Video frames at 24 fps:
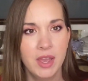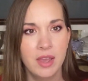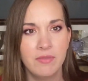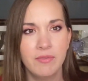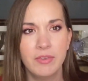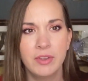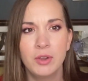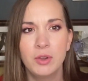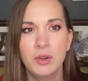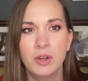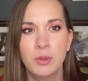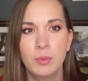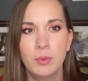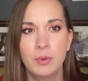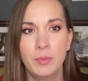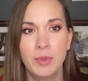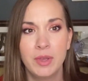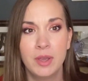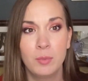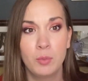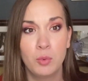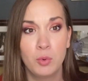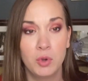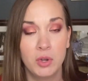I figured it would
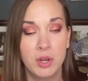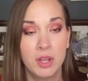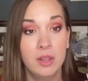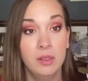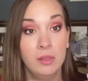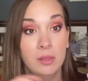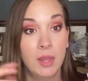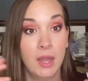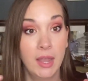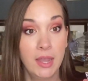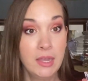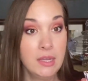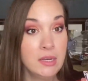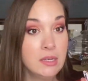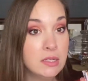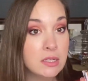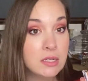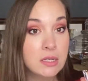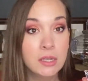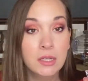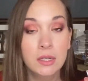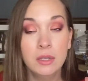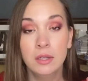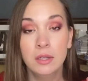be a pretty
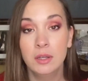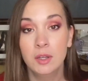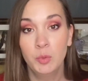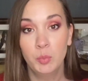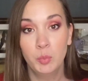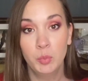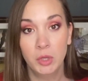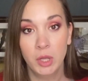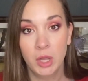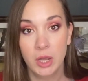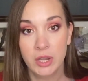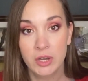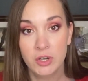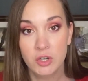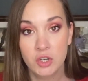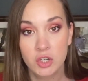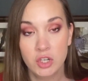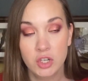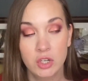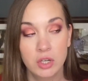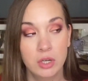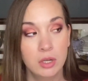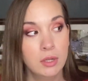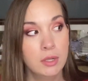light
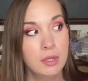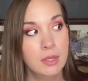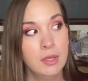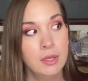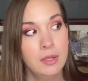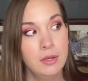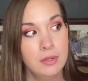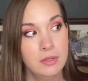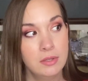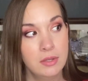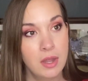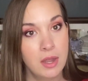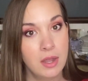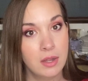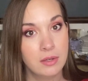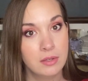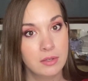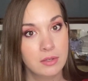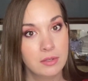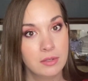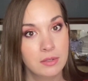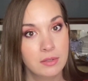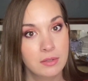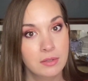blush. It is
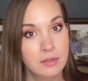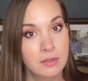not.